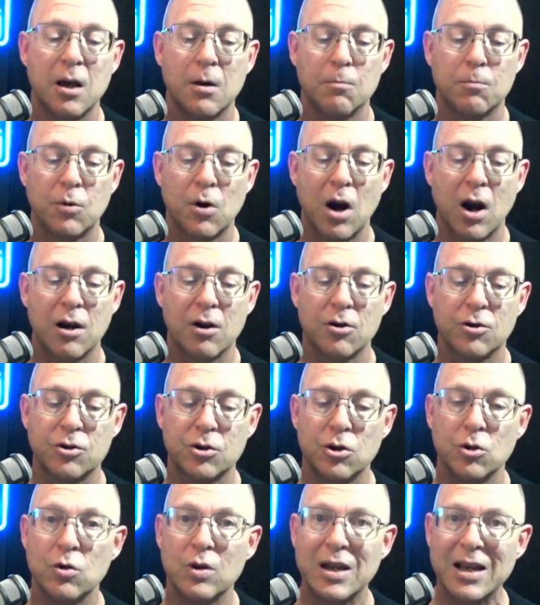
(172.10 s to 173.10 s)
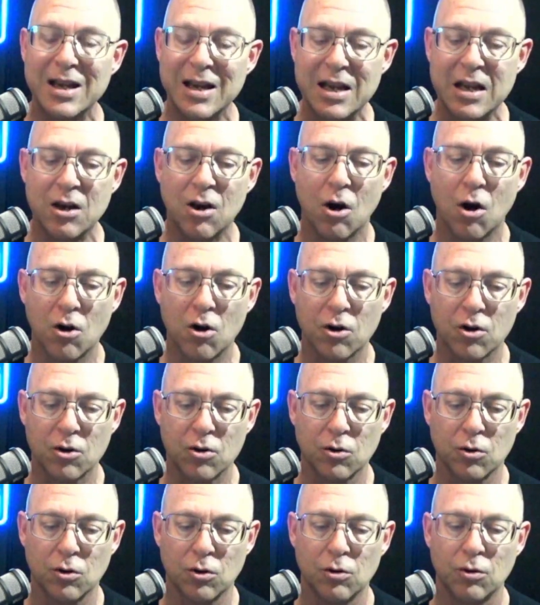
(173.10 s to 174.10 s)
prior to any
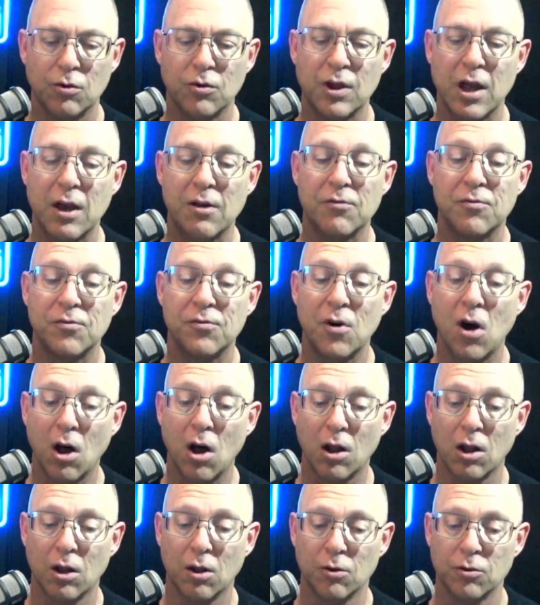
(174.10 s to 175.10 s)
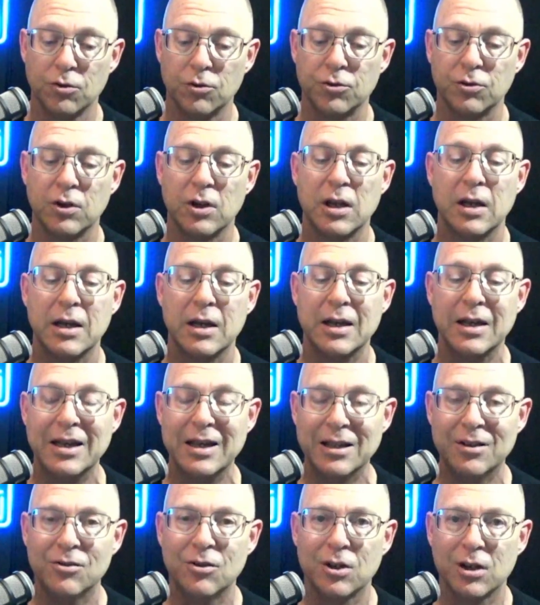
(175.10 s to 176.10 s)
article that follows
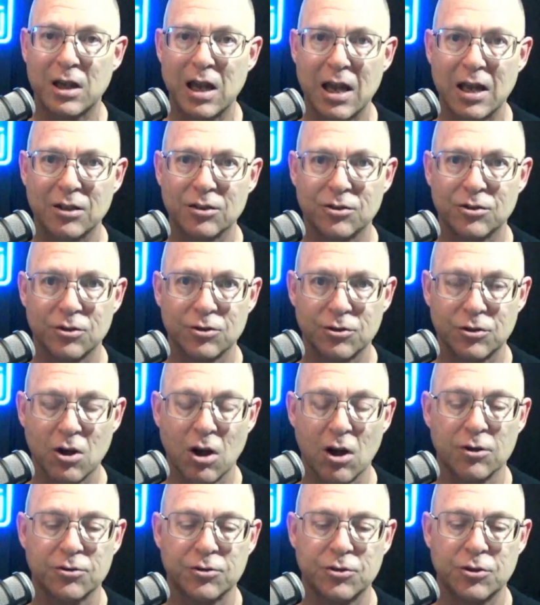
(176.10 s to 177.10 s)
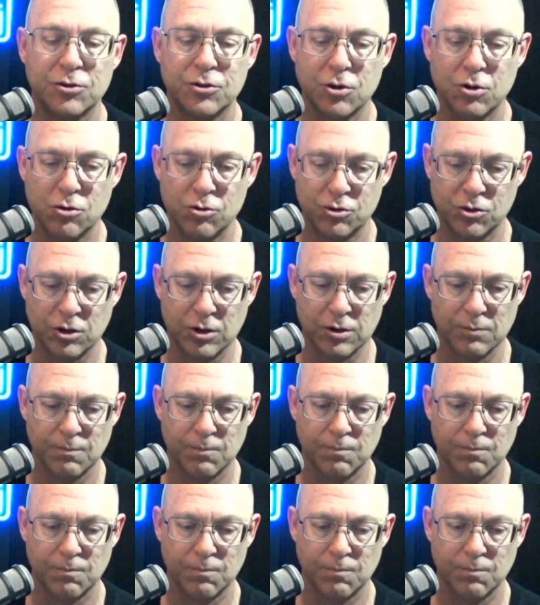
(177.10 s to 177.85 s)
in the Kansas Constitution.